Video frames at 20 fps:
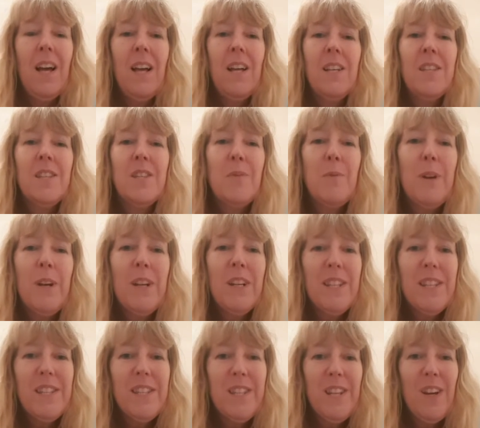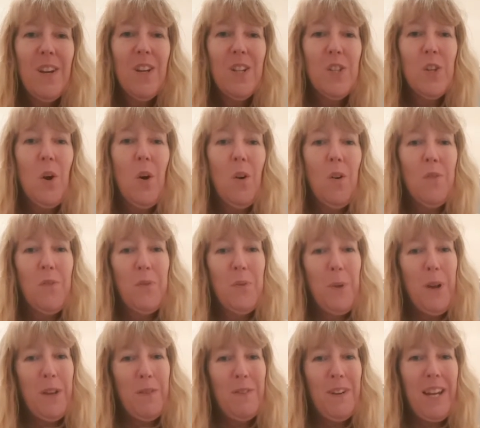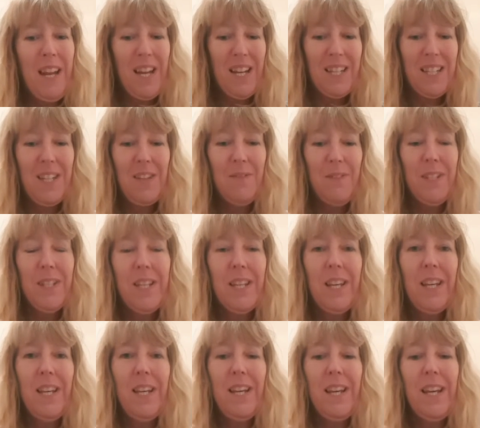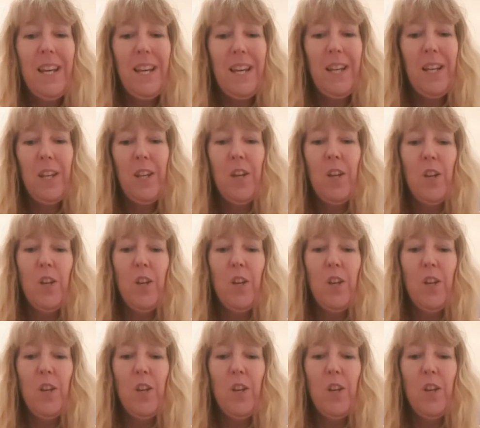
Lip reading: So we're going to start off with an activity in